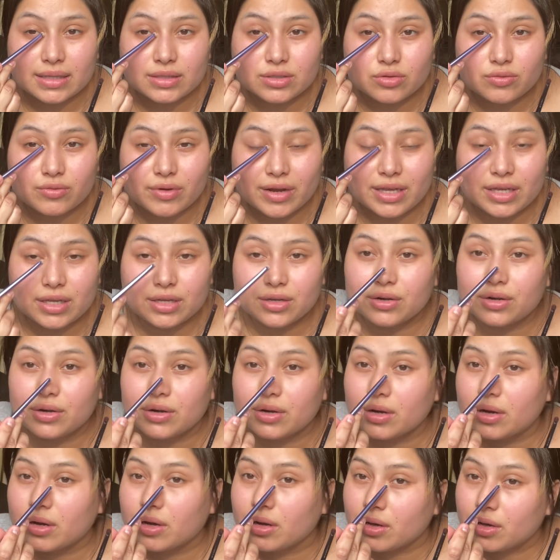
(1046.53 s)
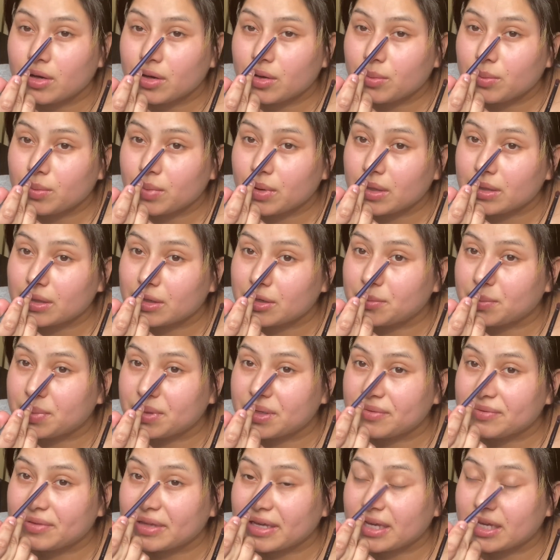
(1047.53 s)
So right here, put a little bit
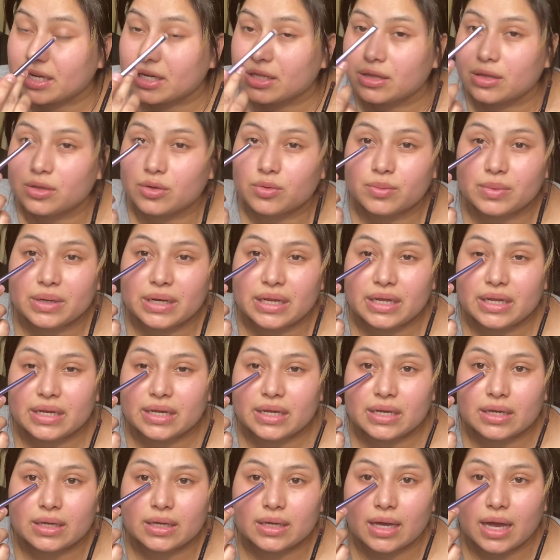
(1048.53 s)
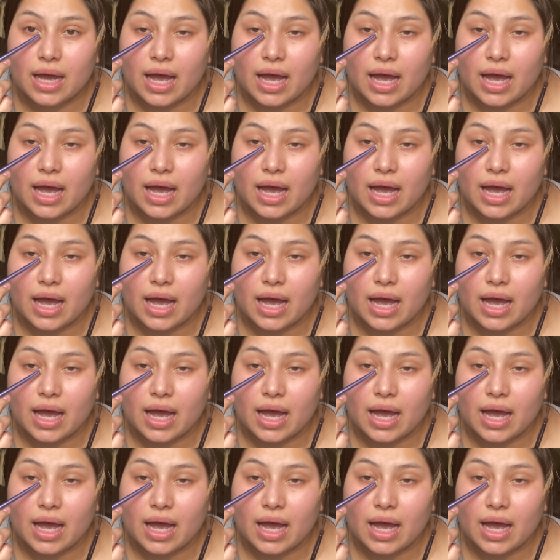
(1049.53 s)
of like an illuminating